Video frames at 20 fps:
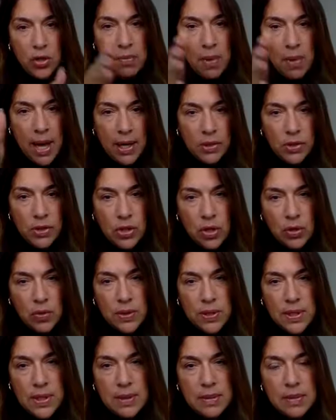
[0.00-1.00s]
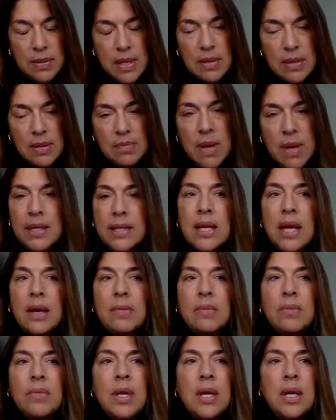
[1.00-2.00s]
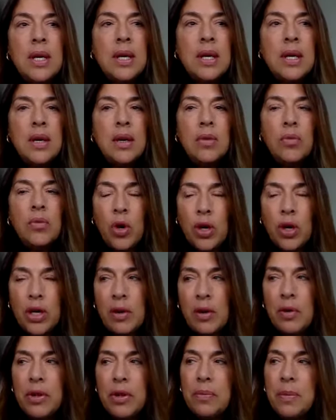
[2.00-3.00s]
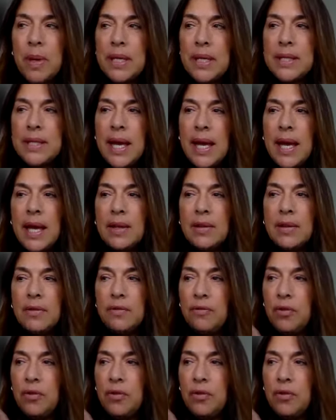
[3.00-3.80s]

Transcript: milestones in my time working with my dad.